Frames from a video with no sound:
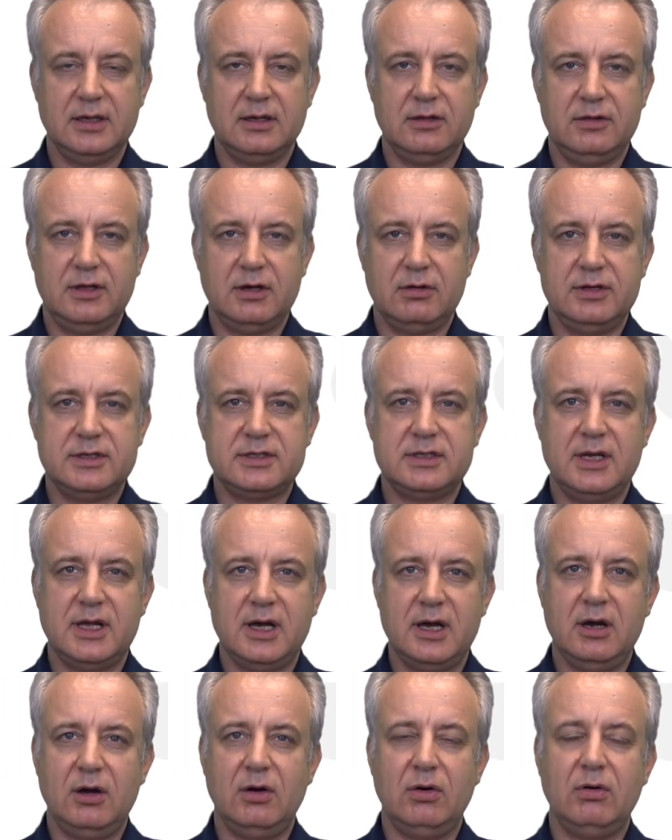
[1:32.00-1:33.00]
There is
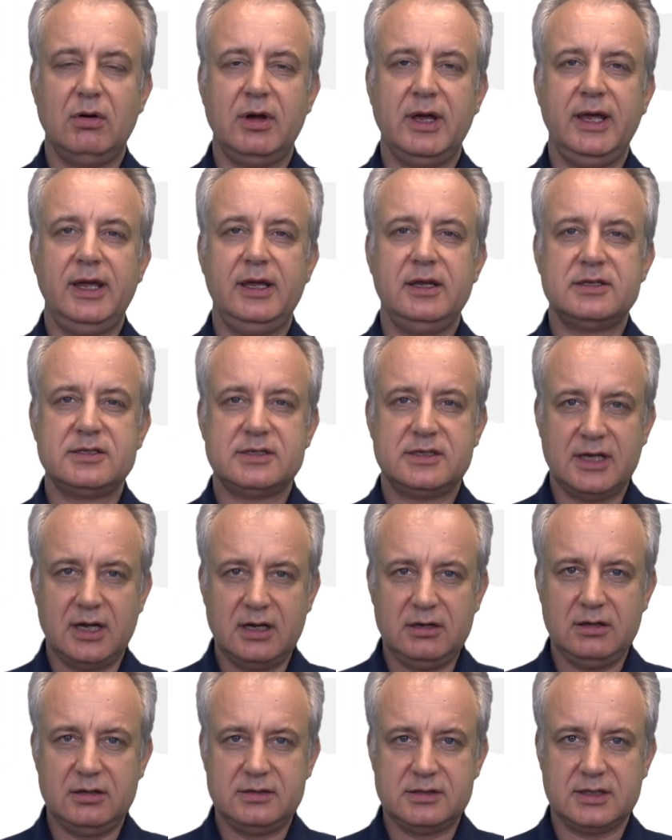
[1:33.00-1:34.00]
now a
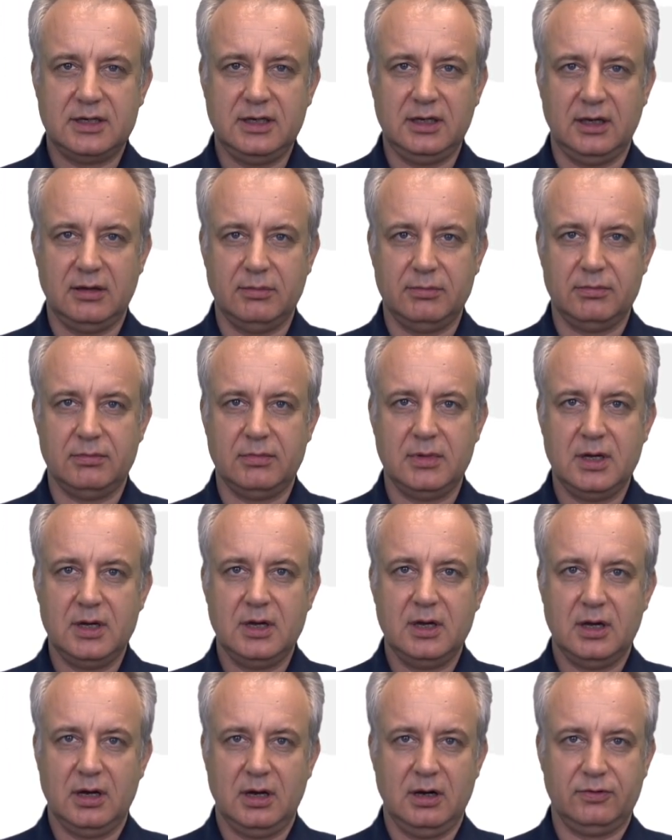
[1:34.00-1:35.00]
standard scheme
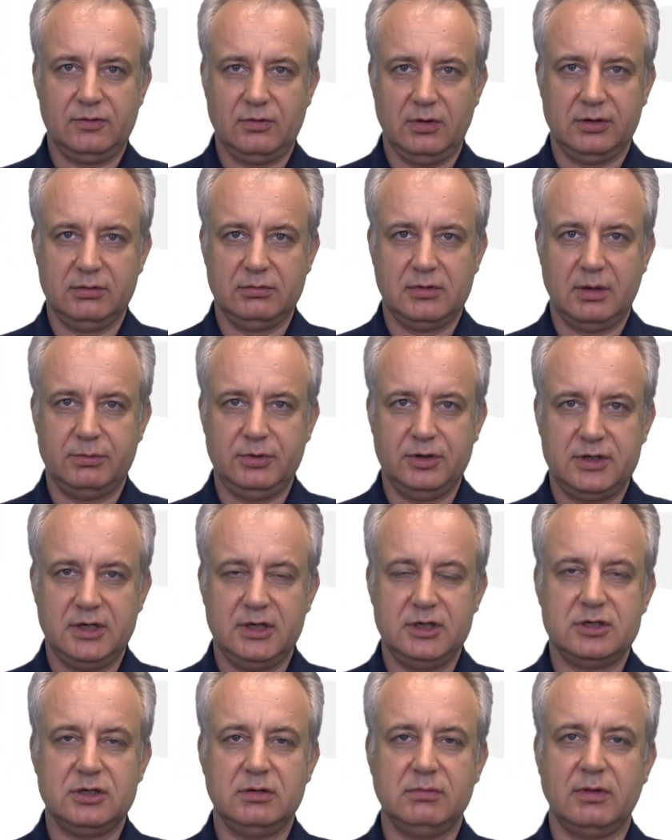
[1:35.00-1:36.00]
of quantum
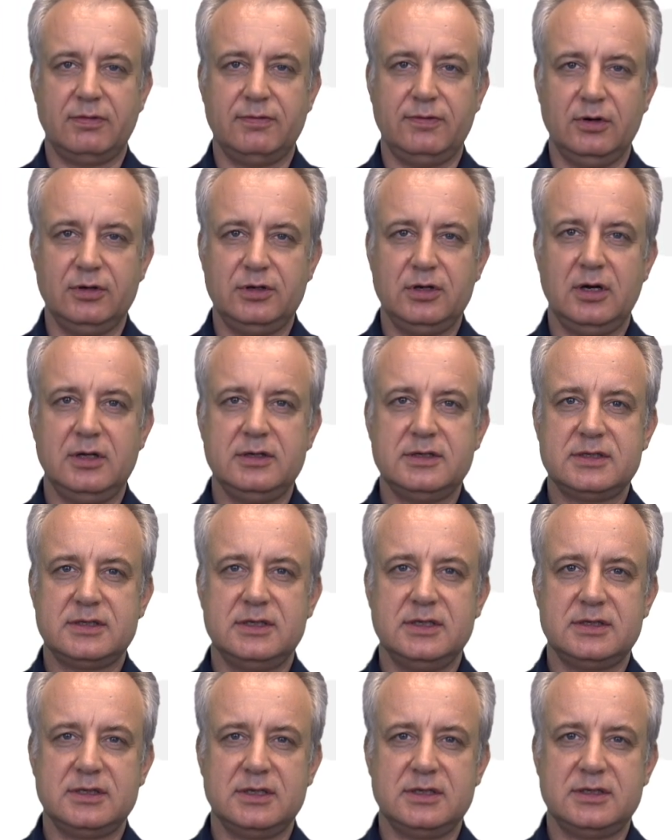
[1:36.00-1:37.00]
computation with photons.
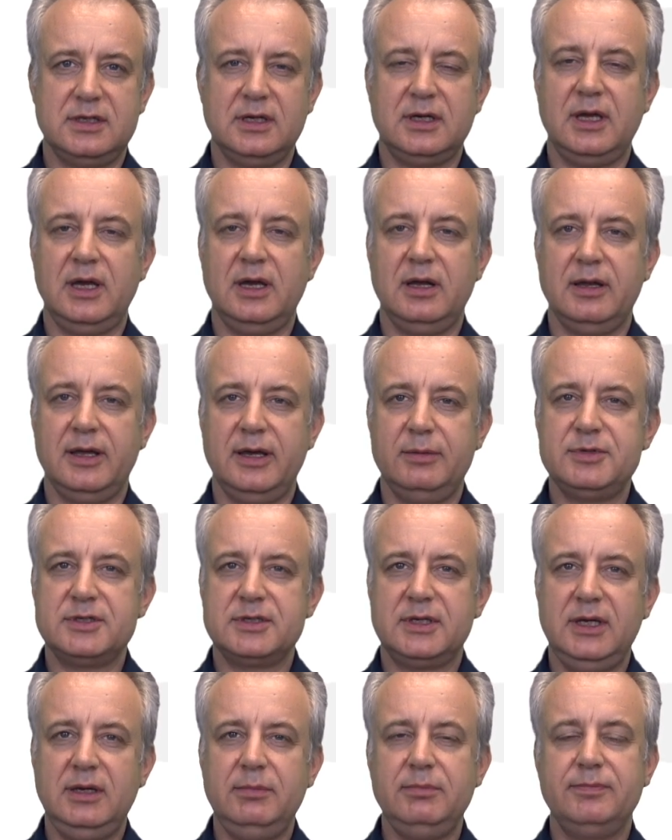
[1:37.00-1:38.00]
This is the KLM
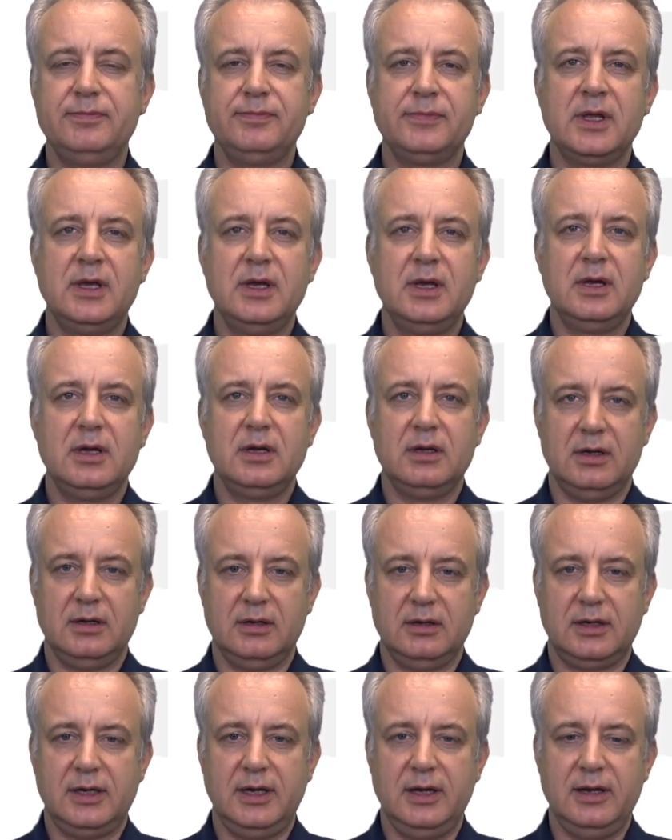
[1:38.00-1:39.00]
scheme.
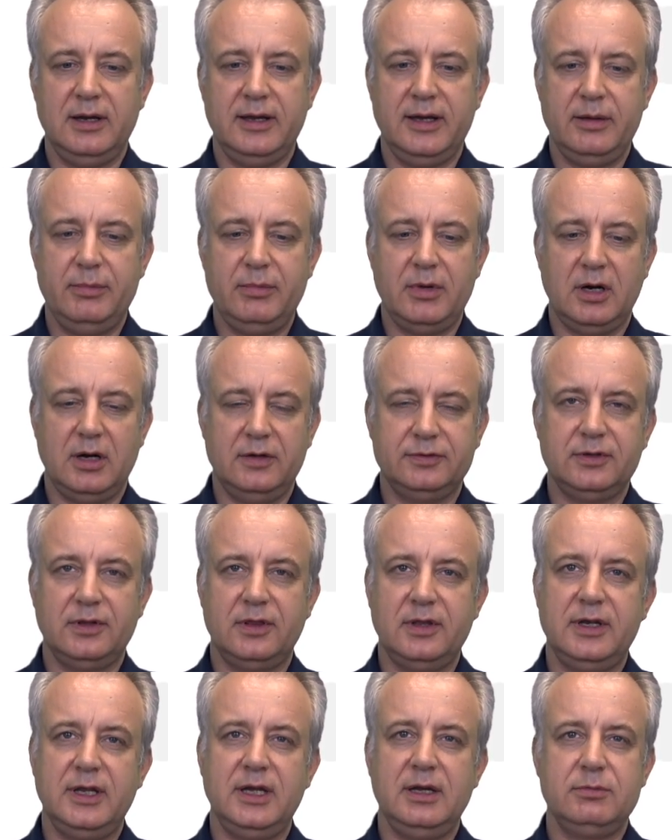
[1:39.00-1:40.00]
KLM after
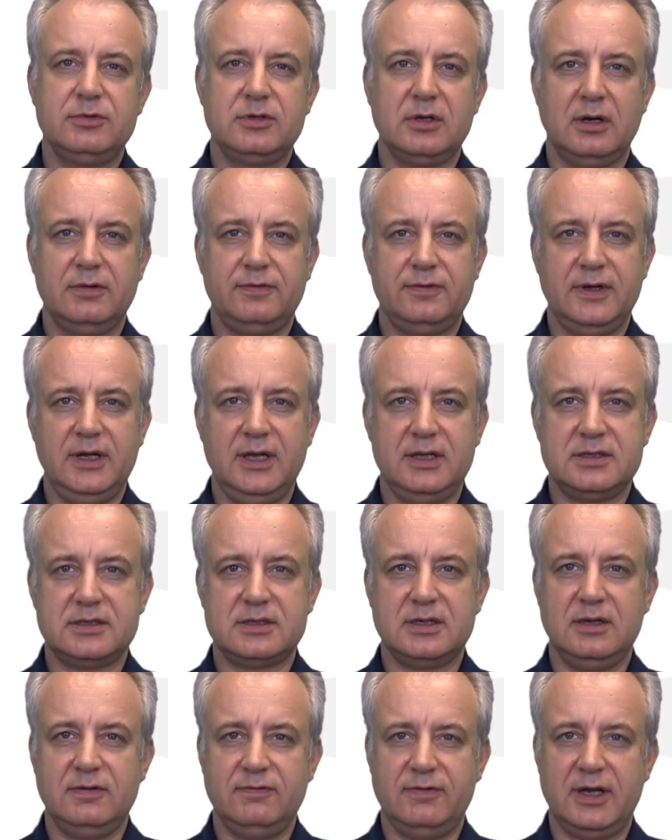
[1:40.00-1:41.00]
the names of its
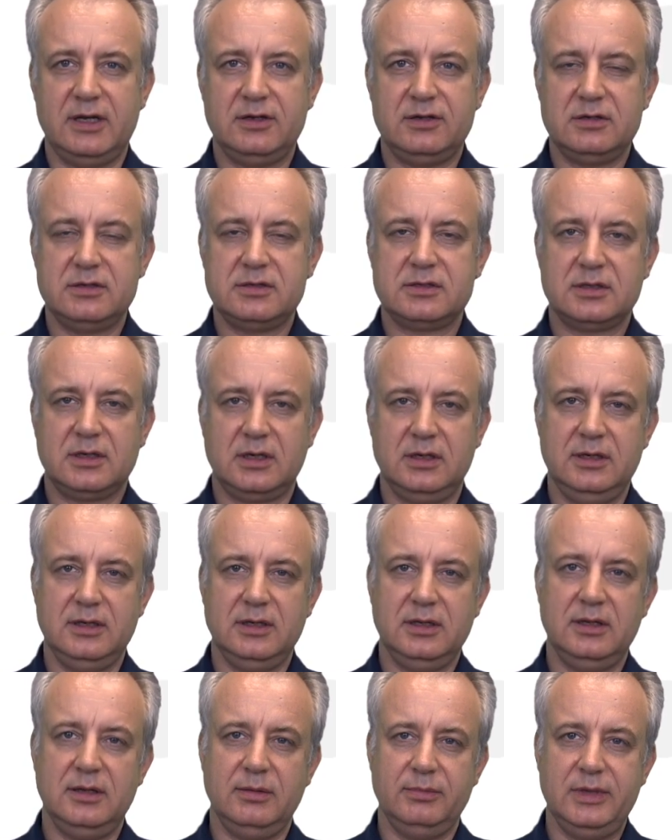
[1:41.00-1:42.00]
inventors,
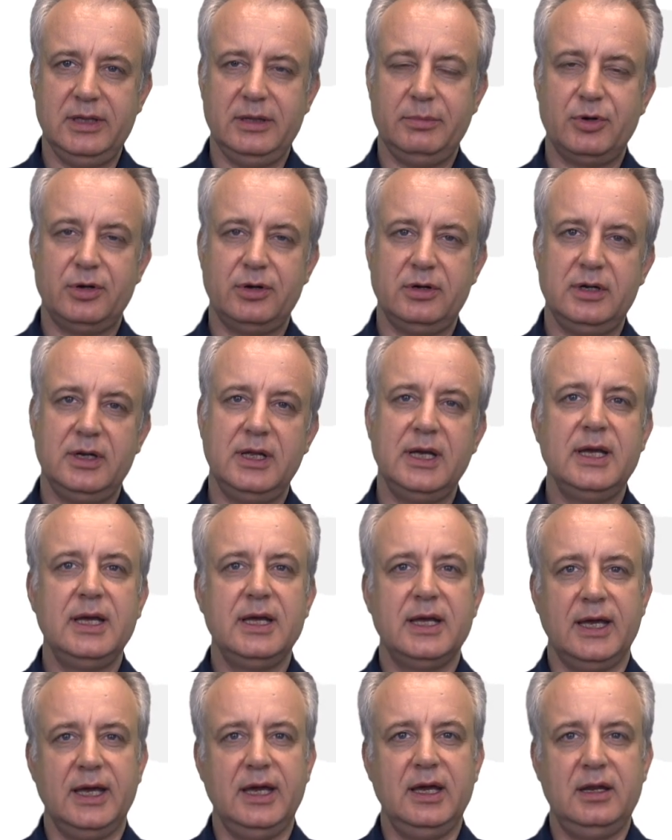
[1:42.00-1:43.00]
Knill, Milburn,
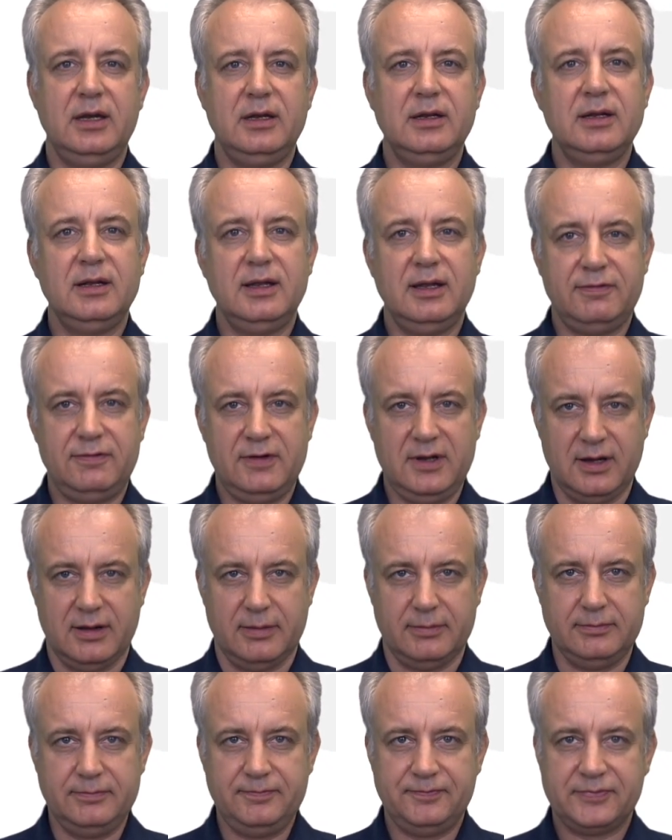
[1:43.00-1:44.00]
and
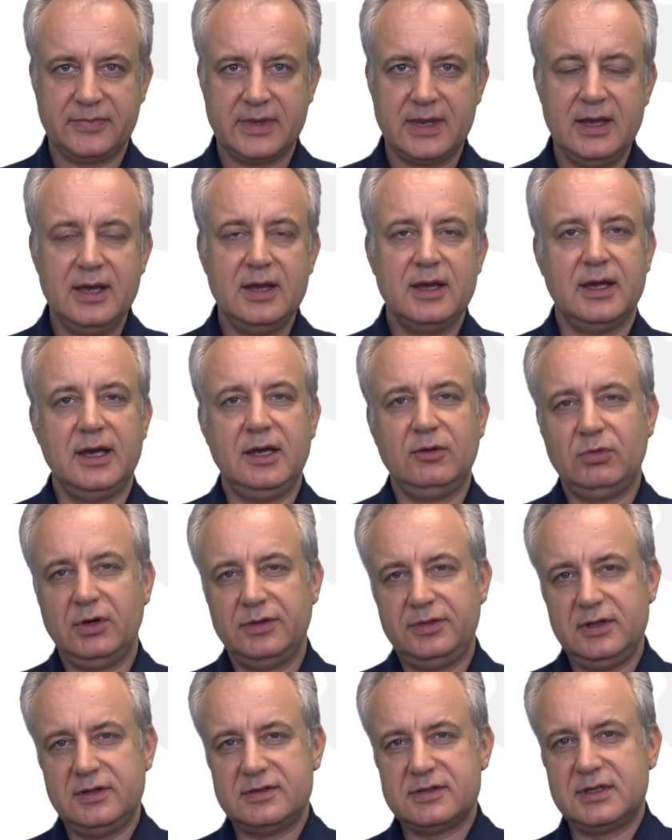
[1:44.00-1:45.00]
Laflamme. And
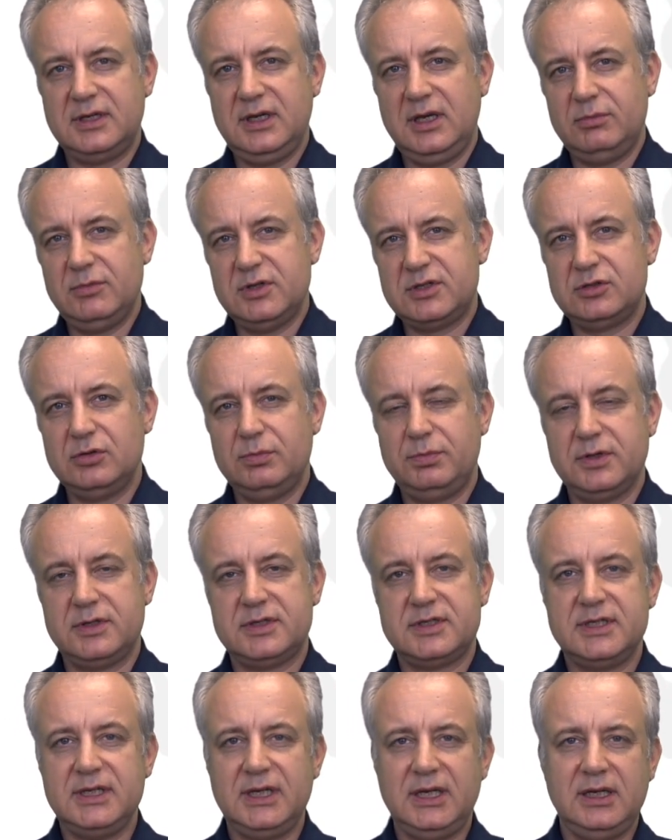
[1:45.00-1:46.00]
what this scheme
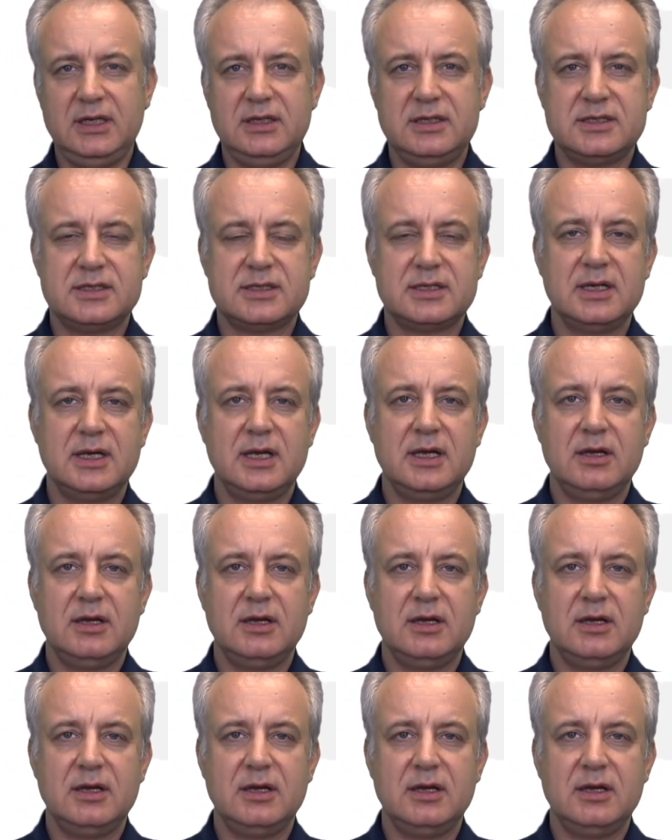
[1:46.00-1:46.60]
supersedes